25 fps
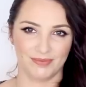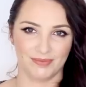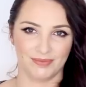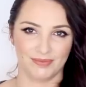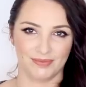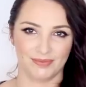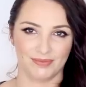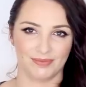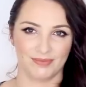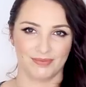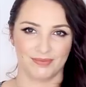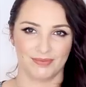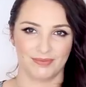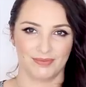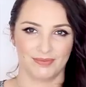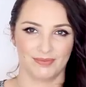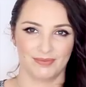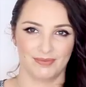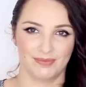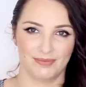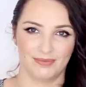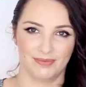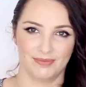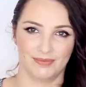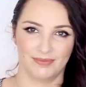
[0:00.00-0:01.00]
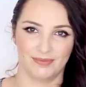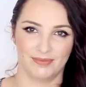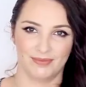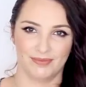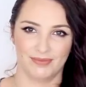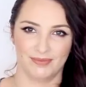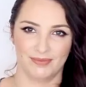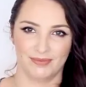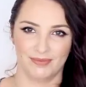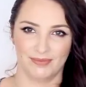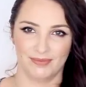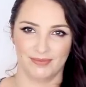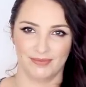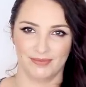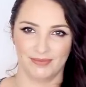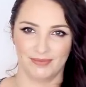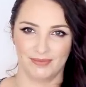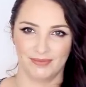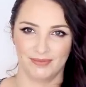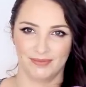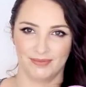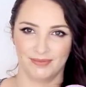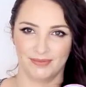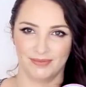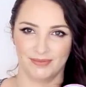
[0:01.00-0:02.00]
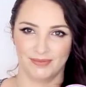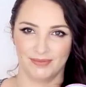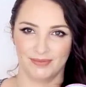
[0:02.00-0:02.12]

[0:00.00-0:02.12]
The person shown says nothing.